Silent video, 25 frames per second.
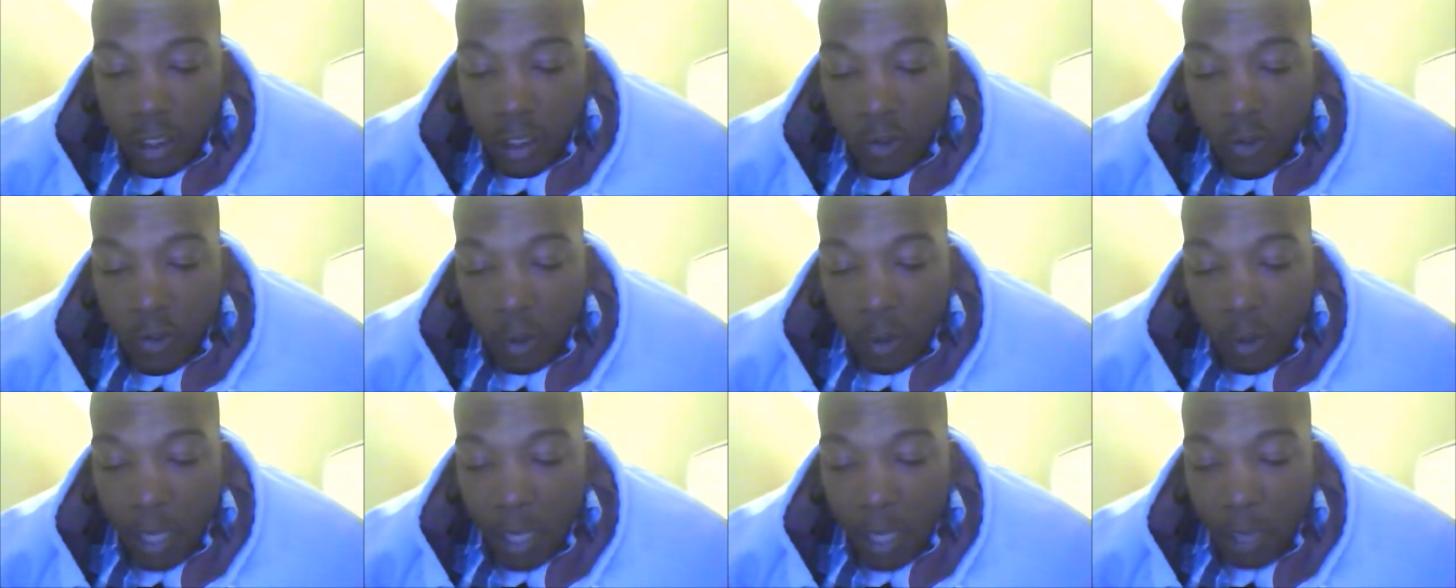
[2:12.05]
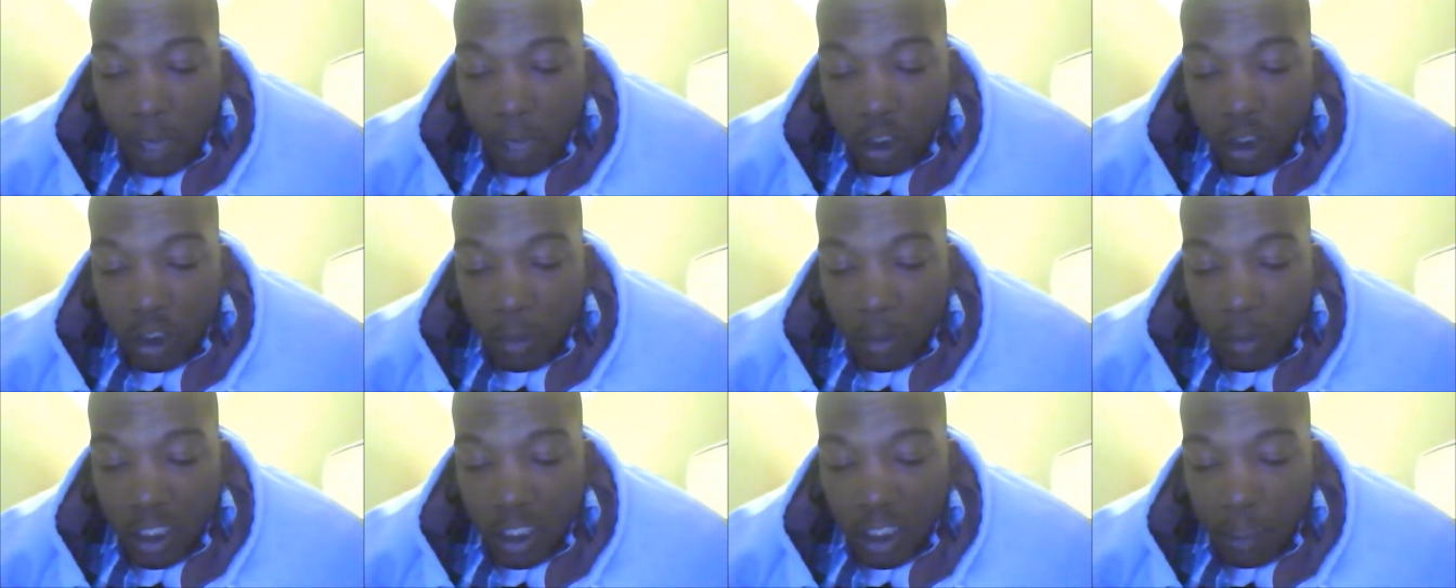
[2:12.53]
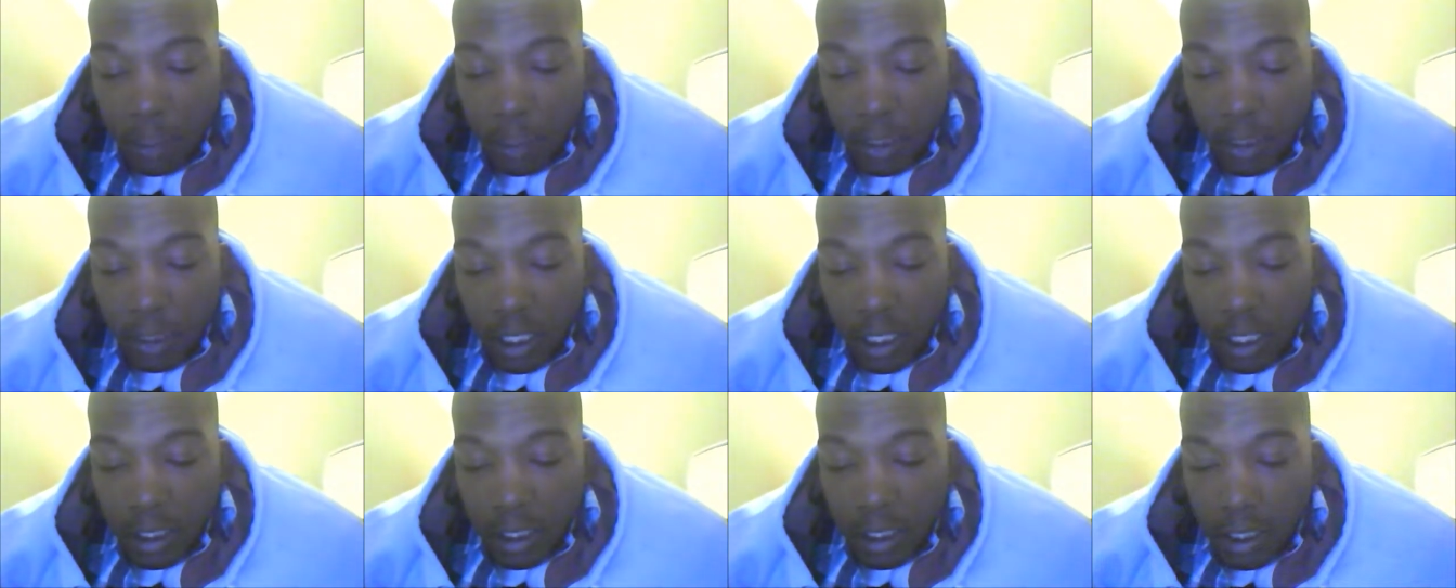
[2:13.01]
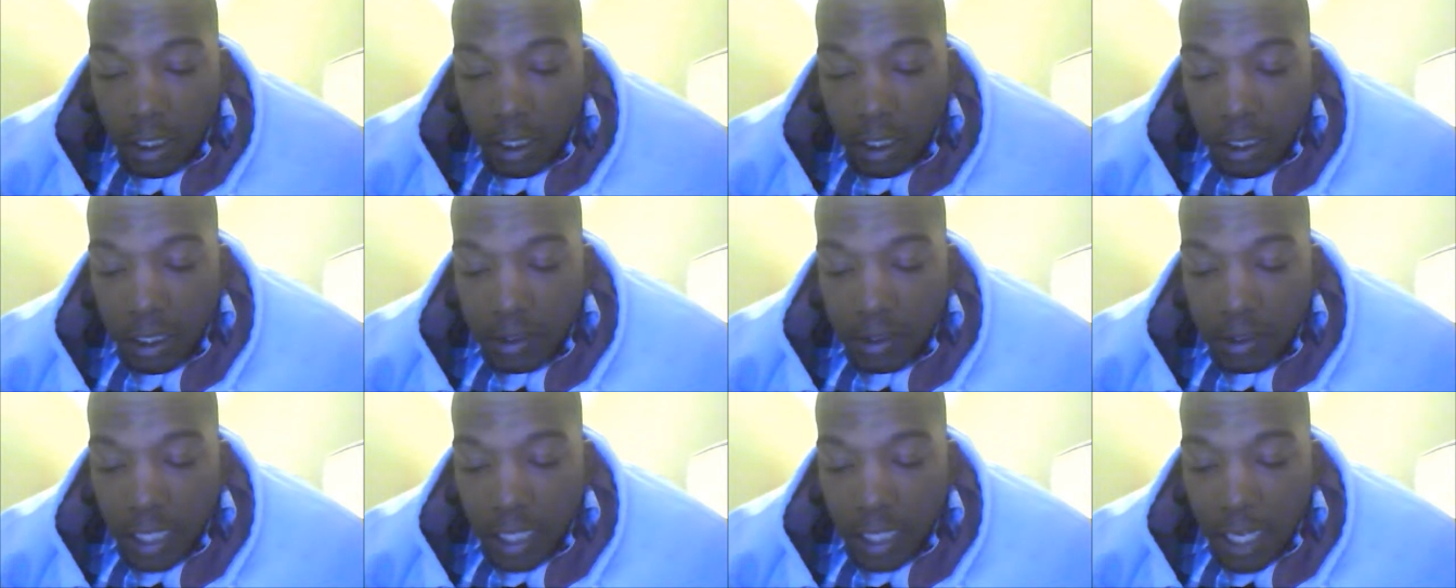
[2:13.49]
the power to manipulate
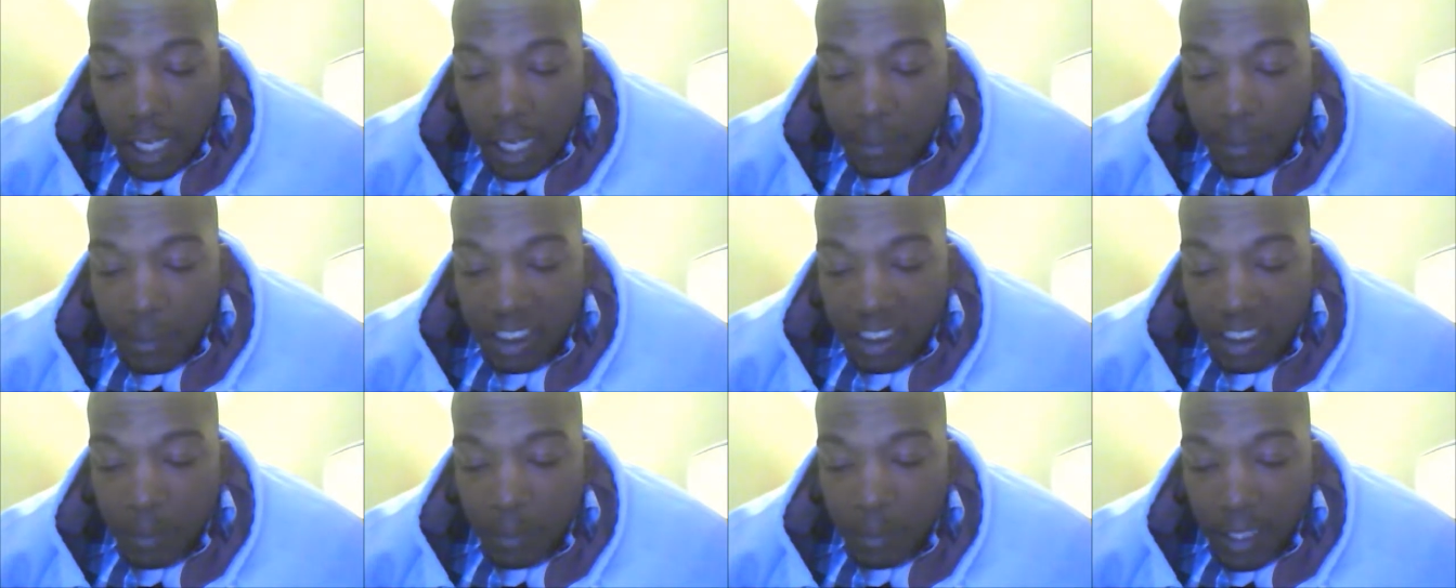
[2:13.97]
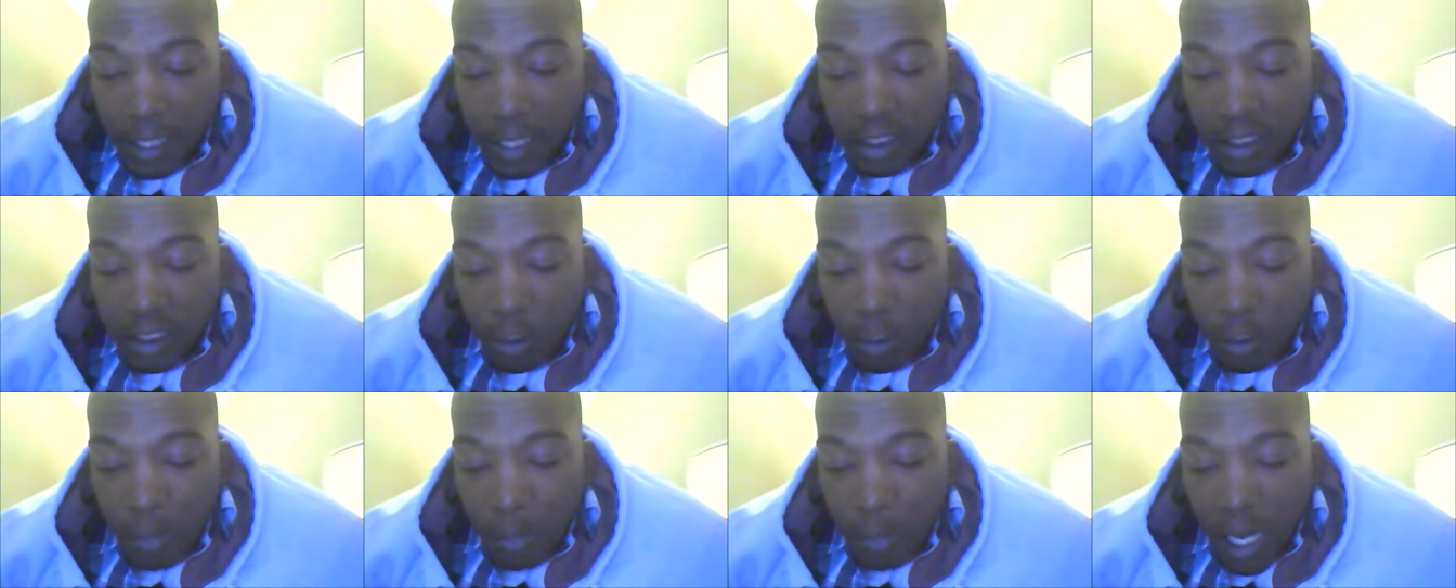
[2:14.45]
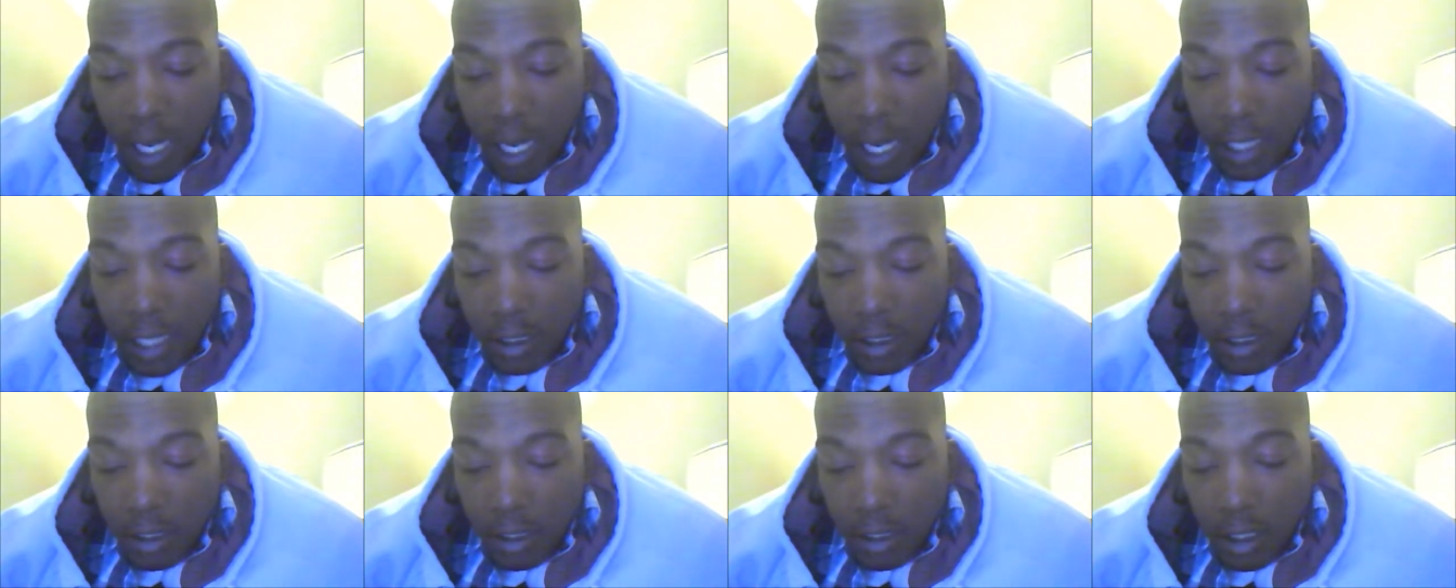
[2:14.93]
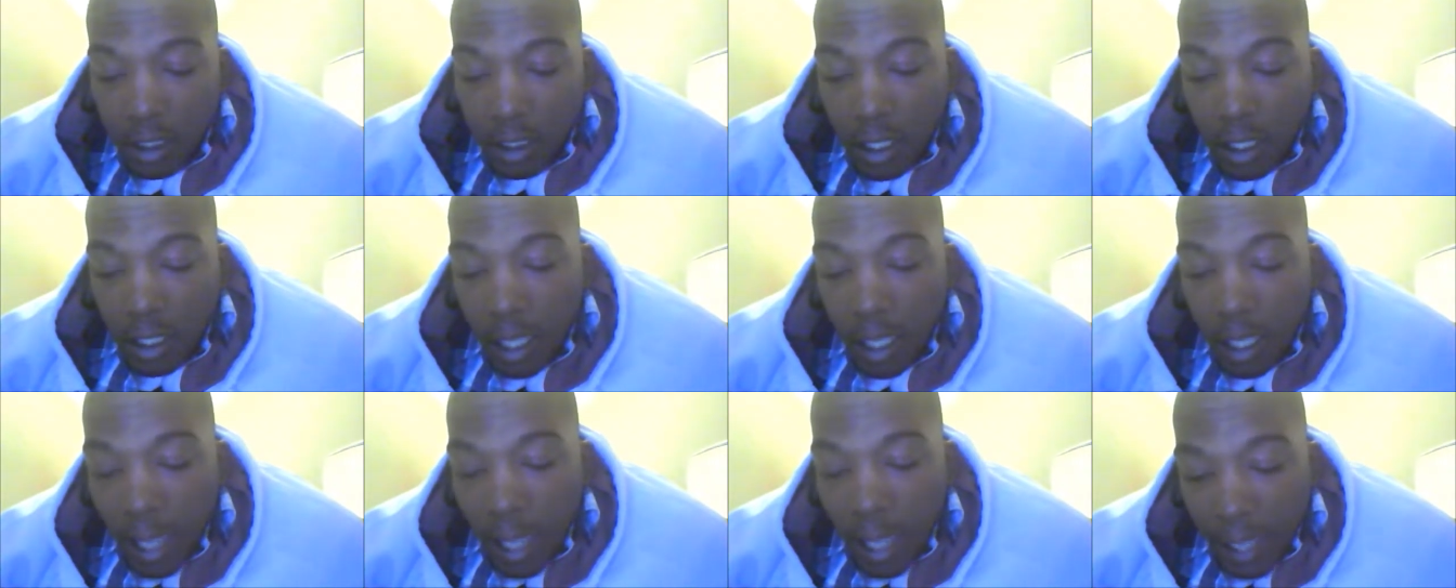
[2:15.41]
time and space are mine.
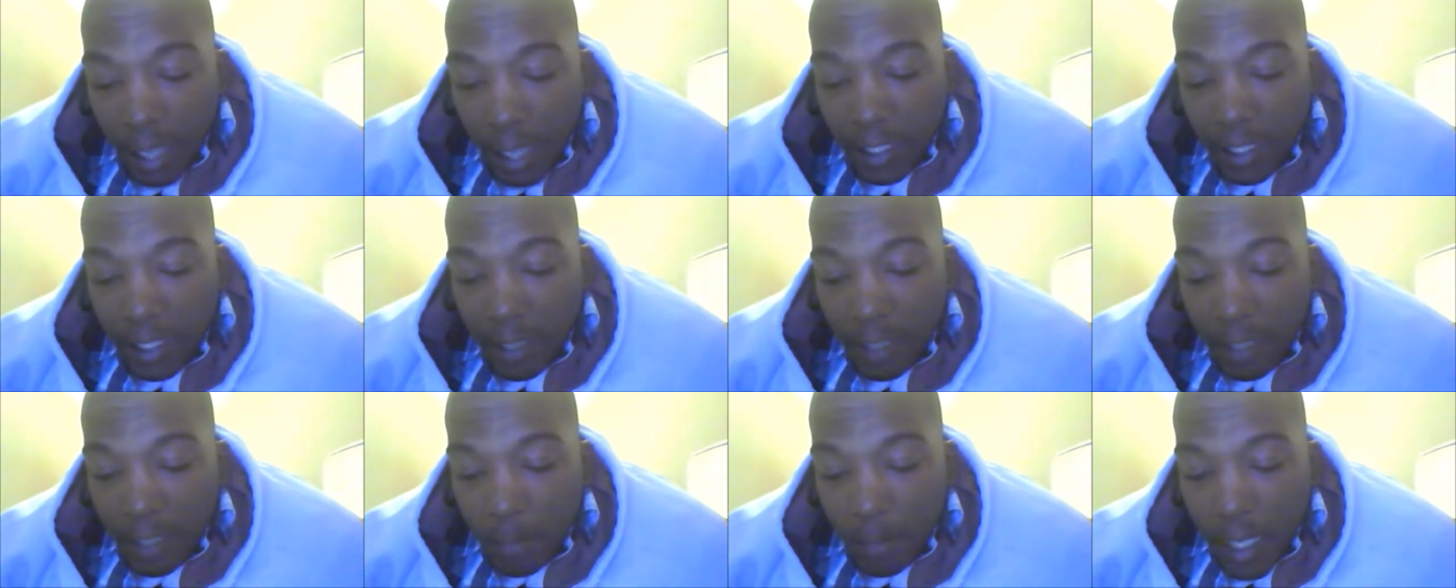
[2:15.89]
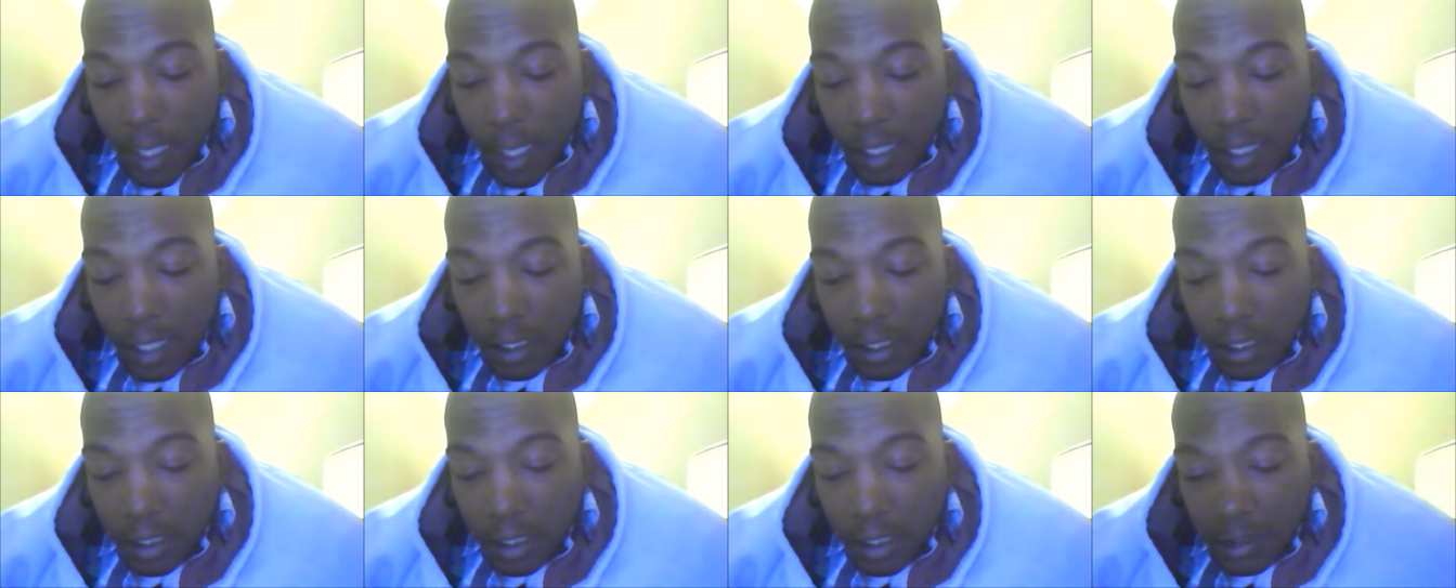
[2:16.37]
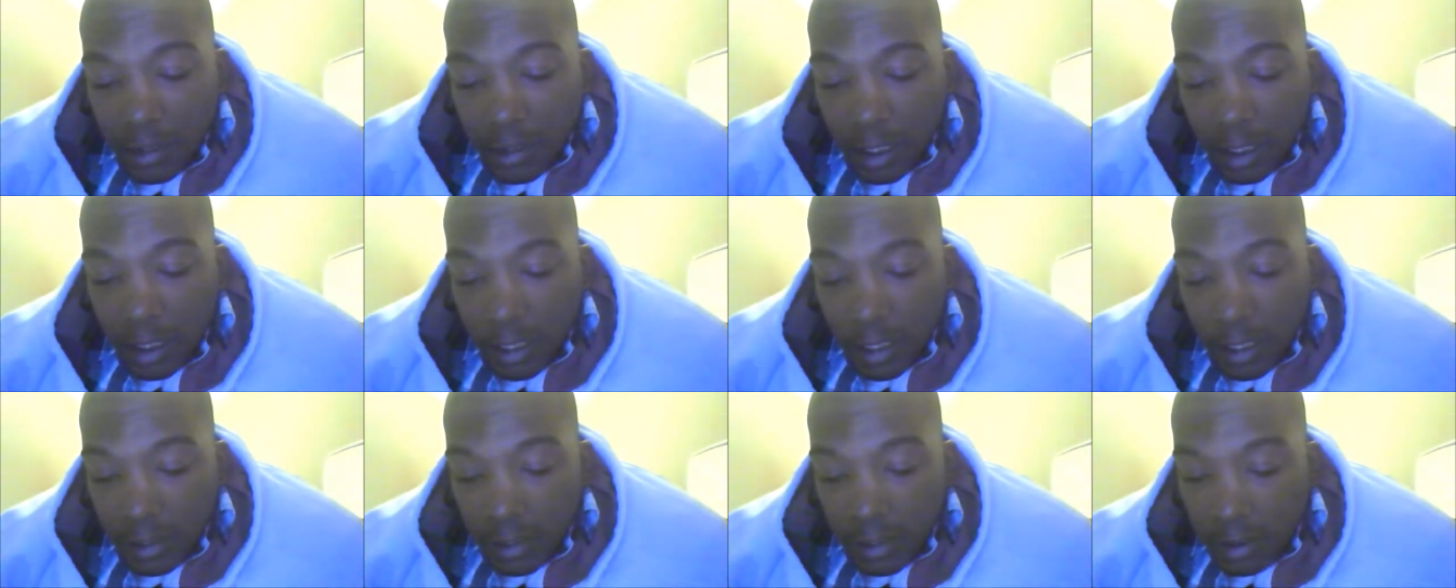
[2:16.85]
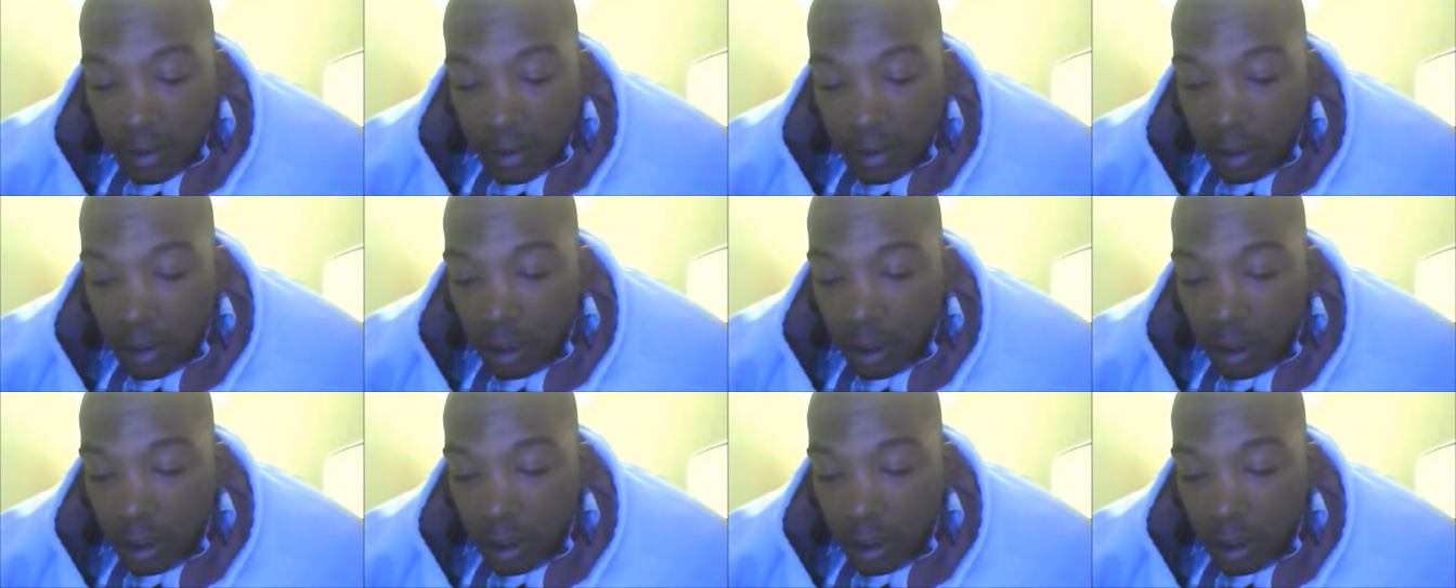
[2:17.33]
I give man intellect.